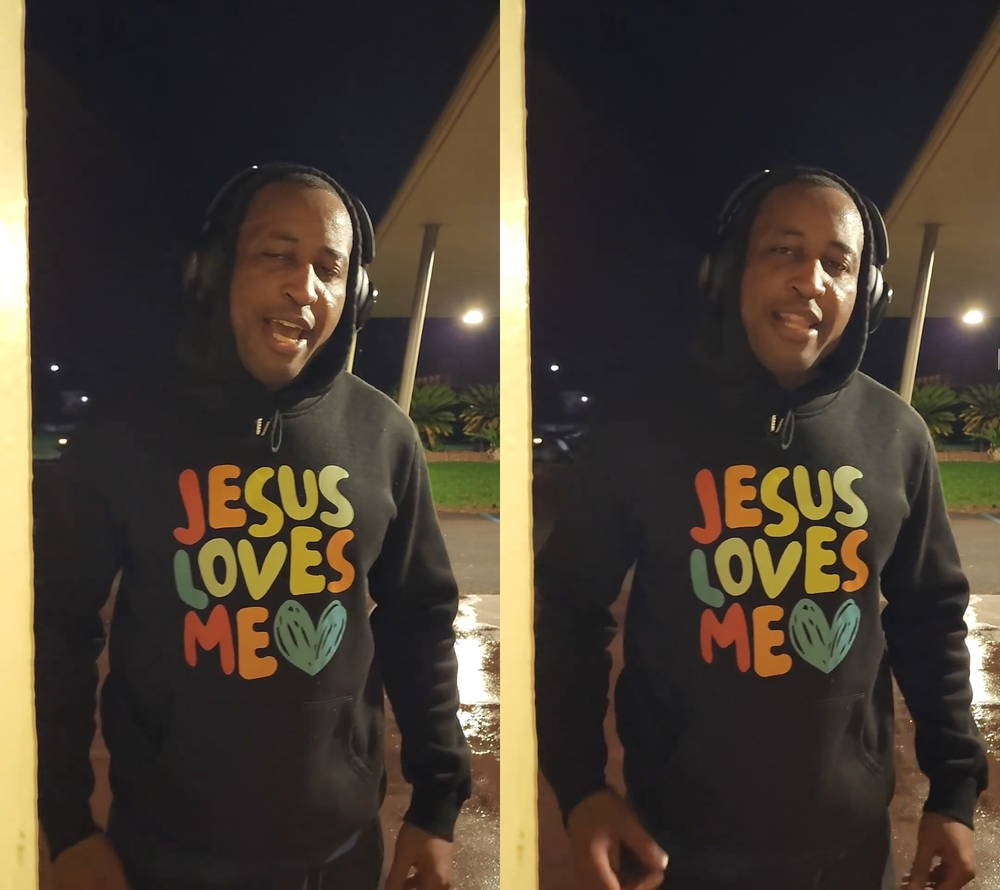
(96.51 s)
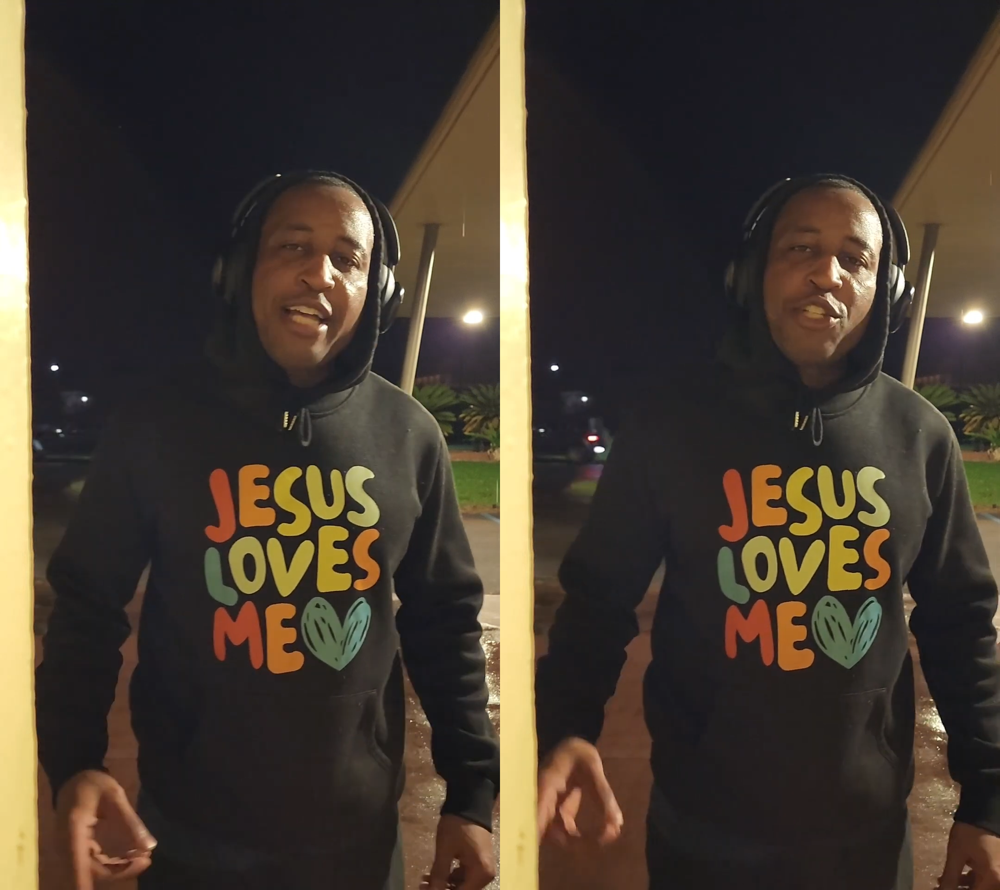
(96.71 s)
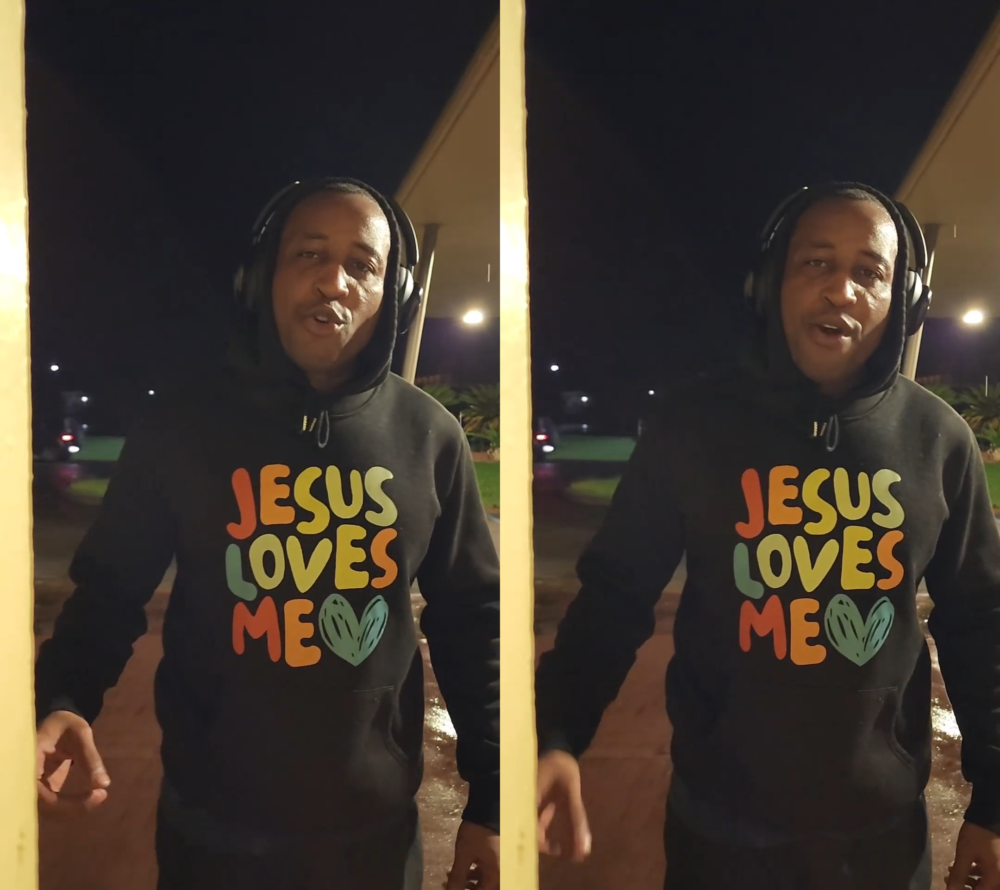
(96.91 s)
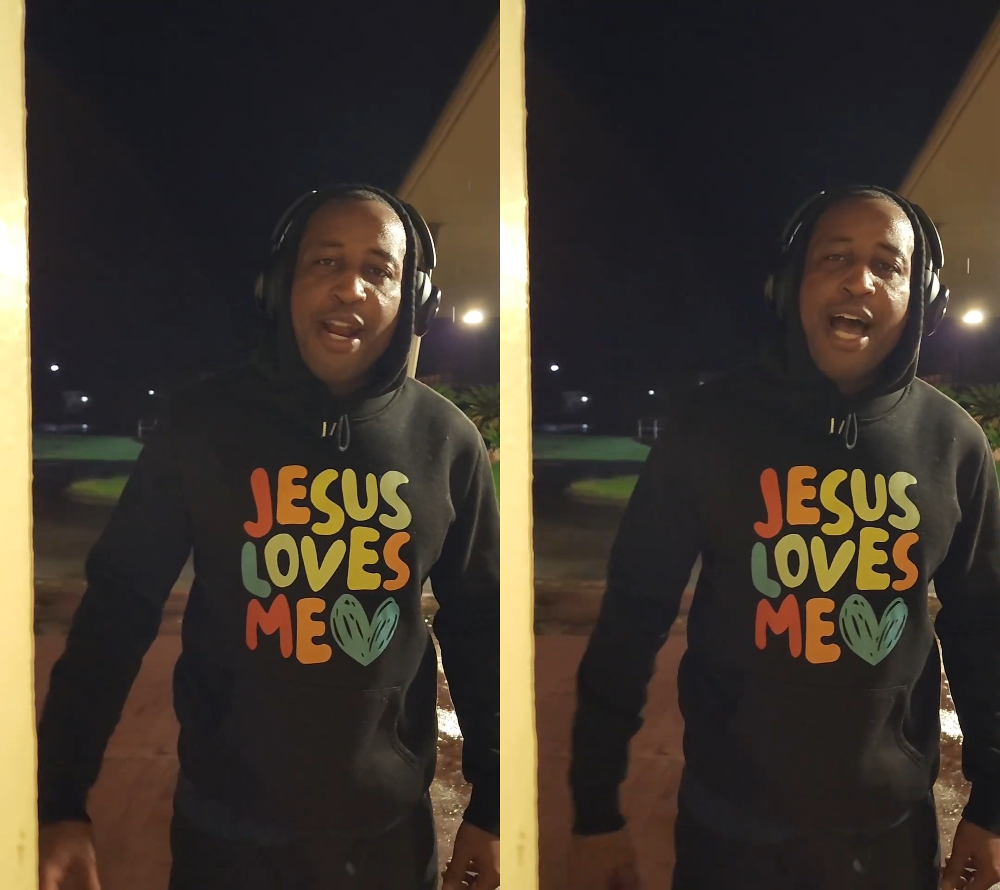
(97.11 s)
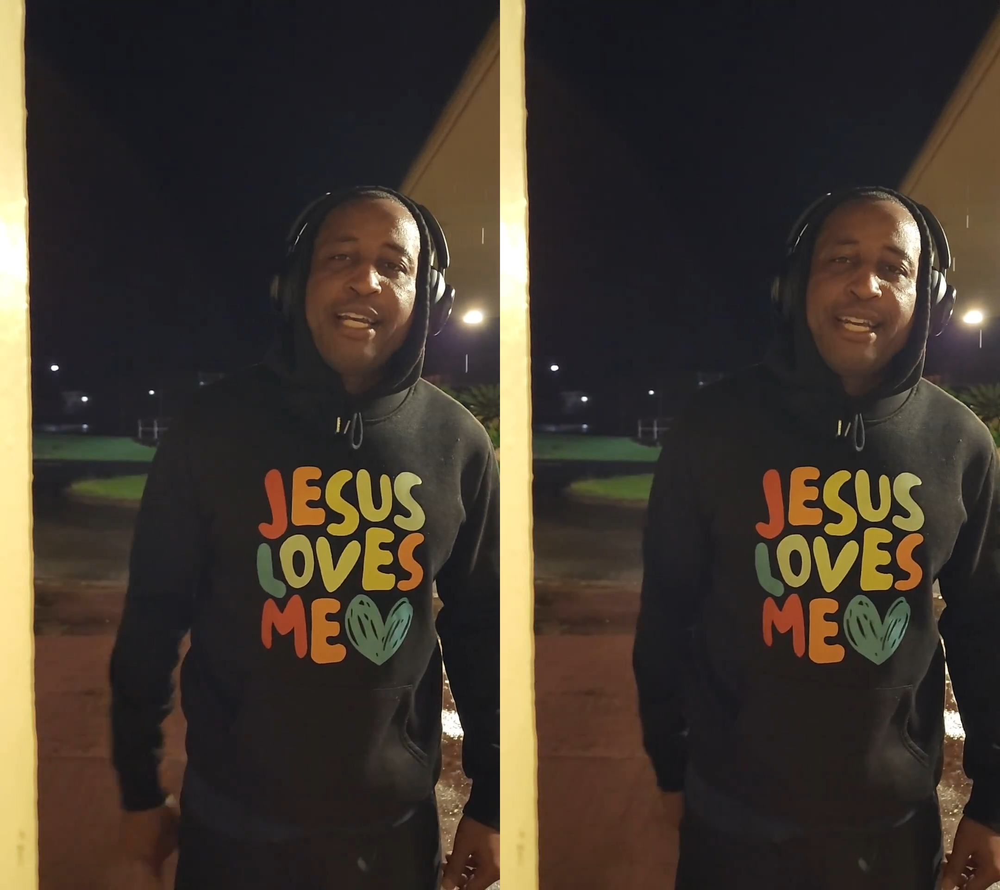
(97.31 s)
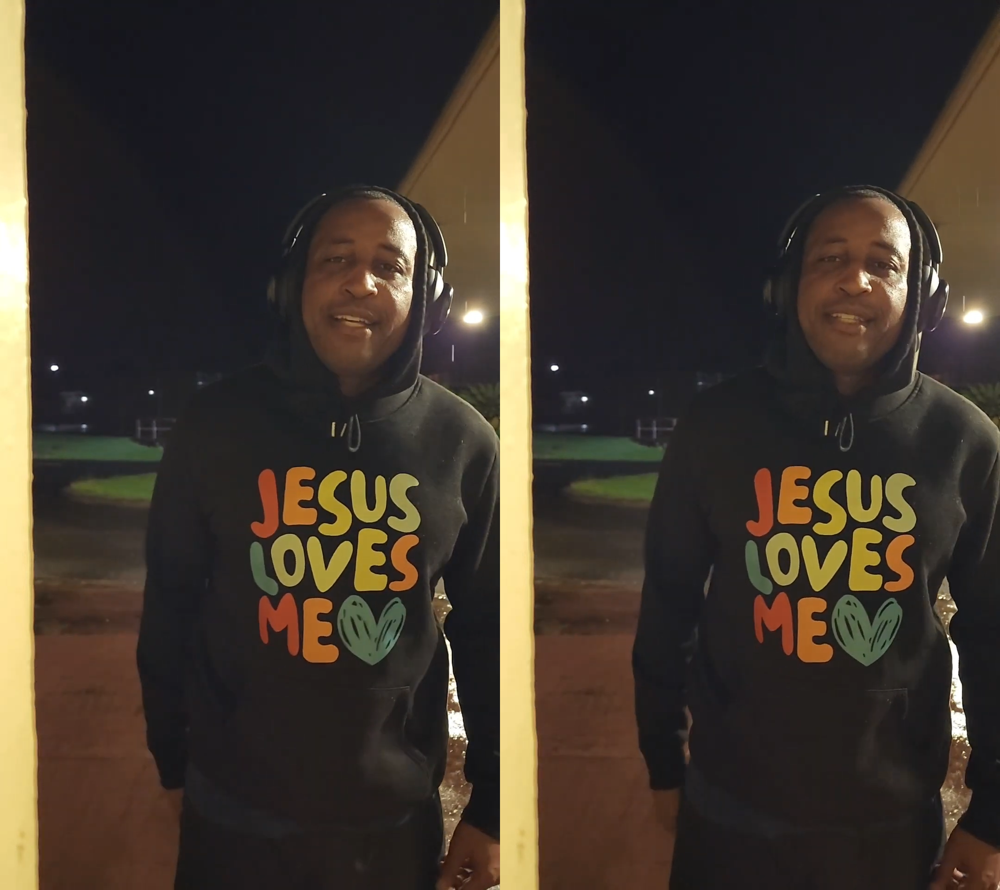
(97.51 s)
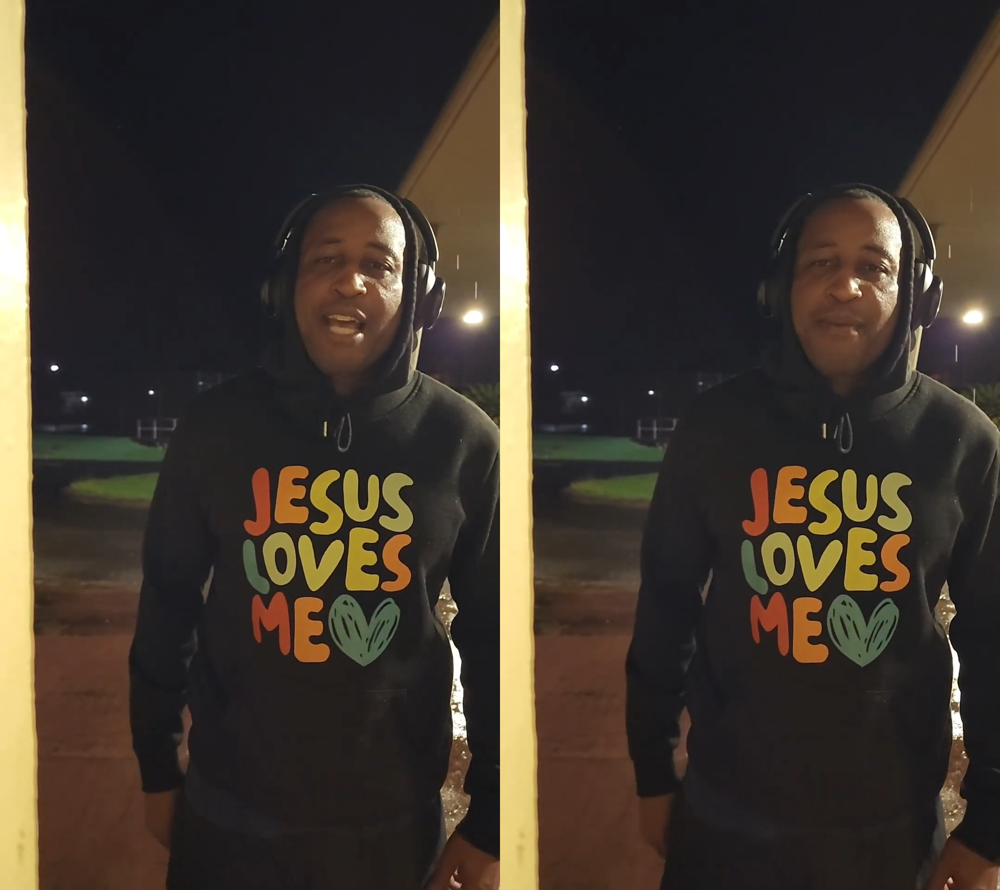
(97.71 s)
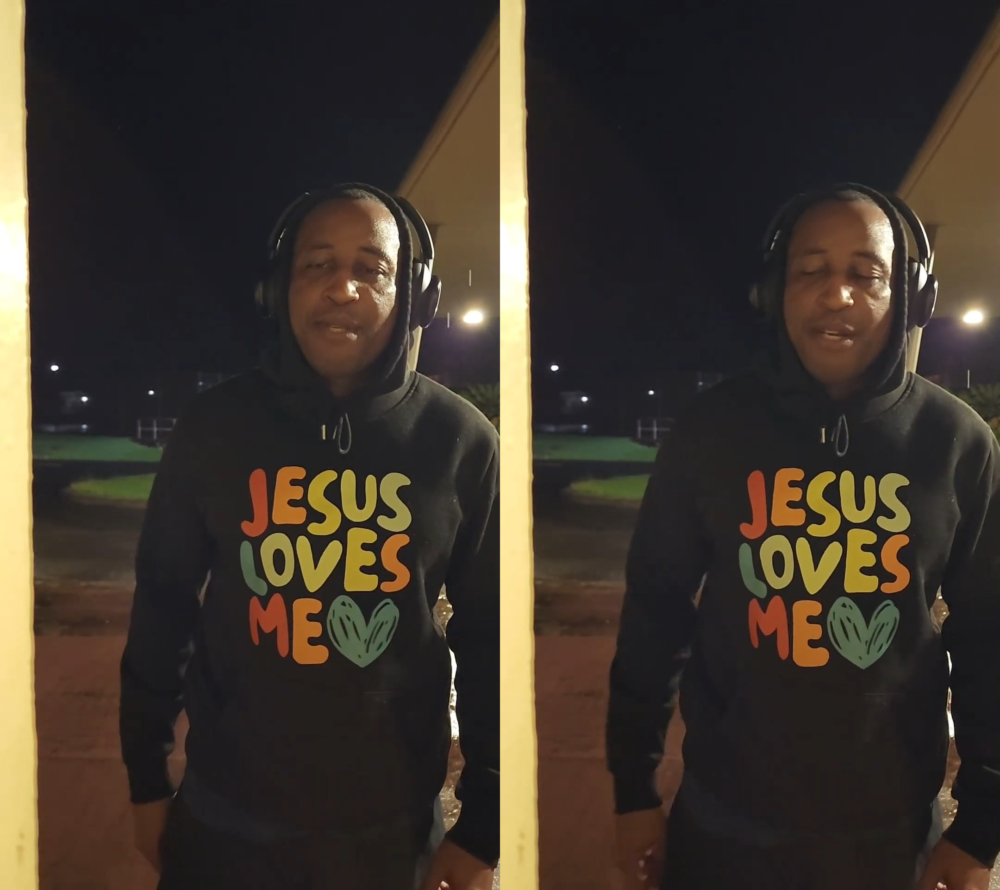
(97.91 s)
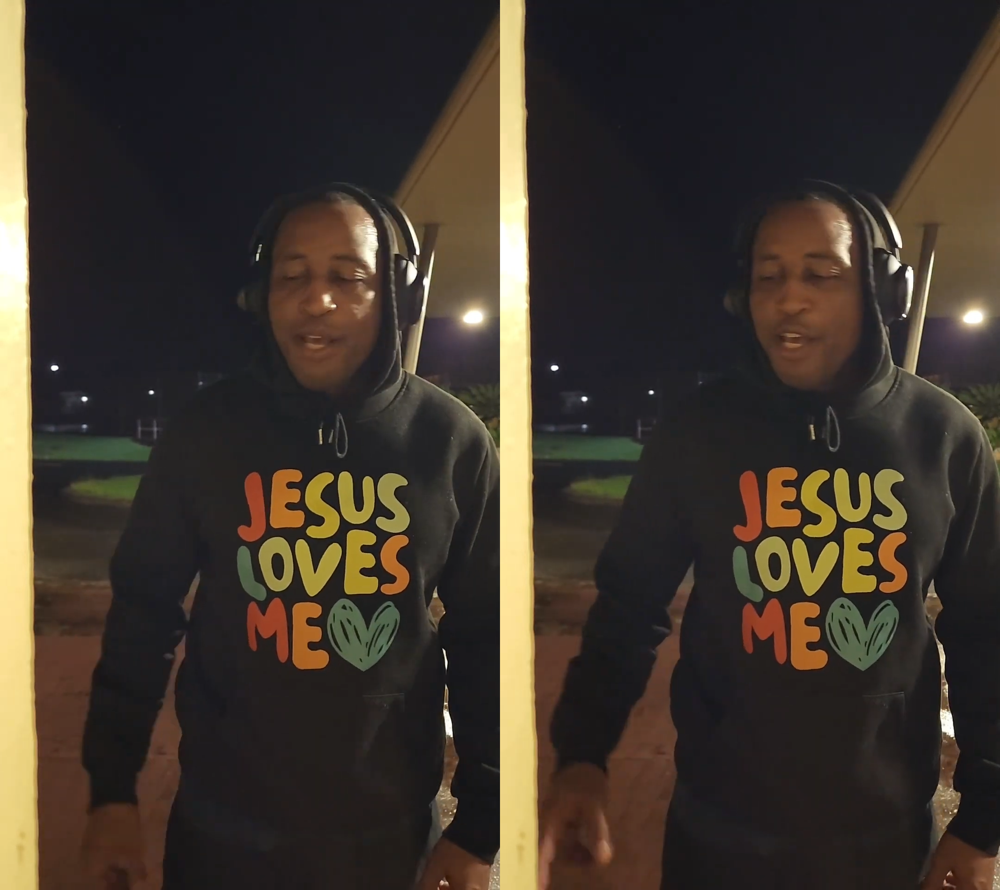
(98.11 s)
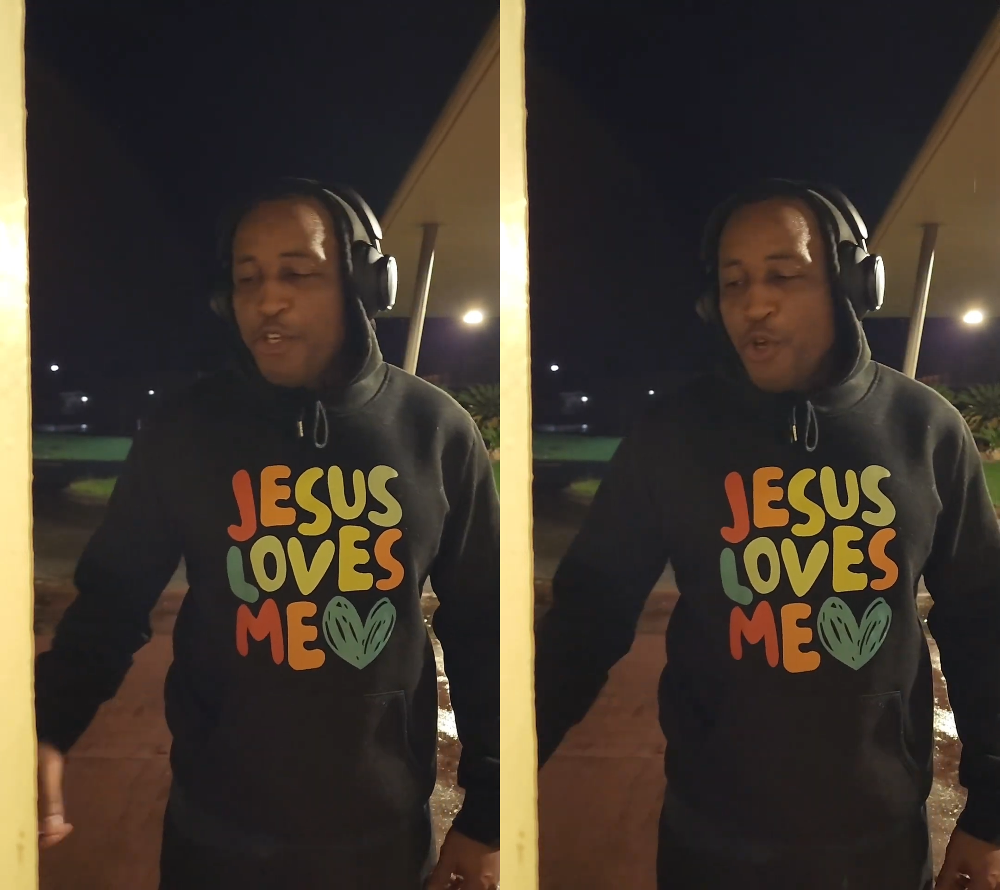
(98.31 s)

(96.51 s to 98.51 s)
yeah, that's a great idea, Samson.